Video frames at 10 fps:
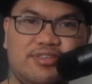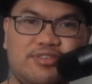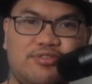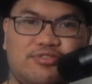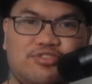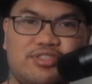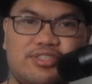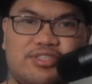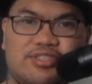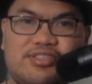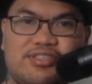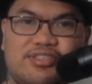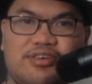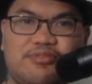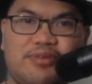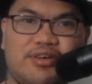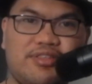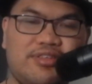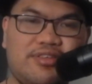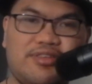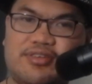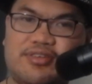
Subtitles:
Yeonji is insane, man.